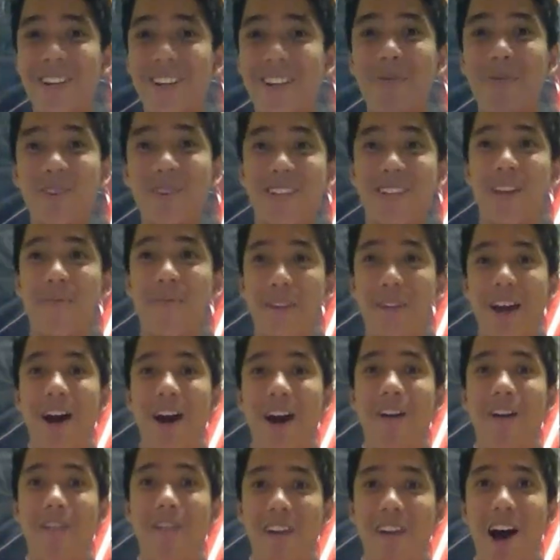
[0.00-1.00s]
I was laughing
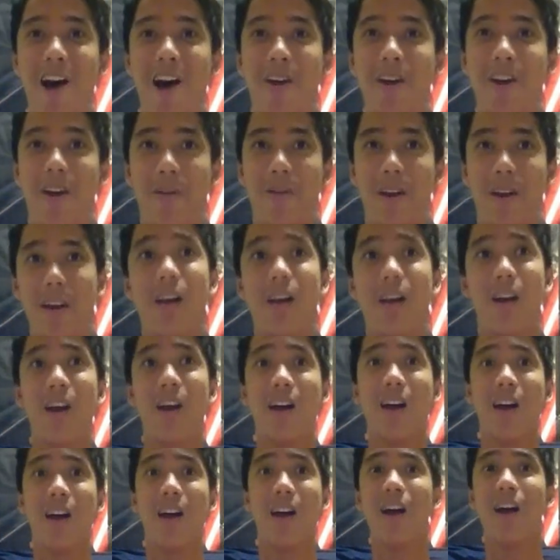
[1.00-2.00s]
out loud. I was like,
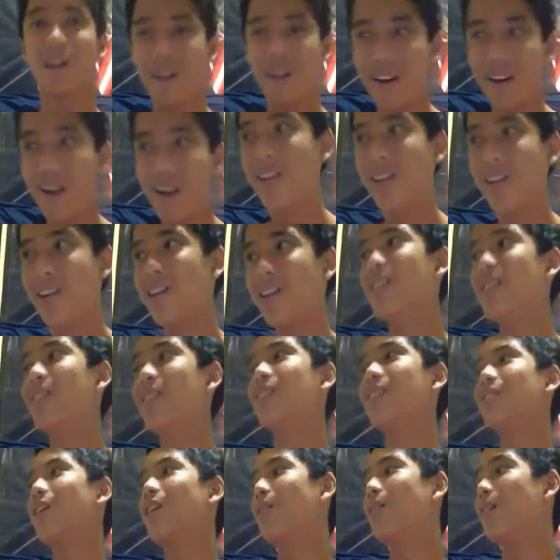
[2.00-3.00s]
ah.
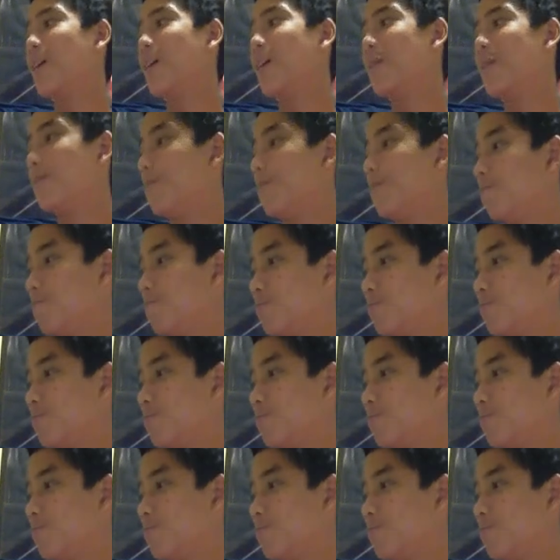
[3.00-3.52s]
So um,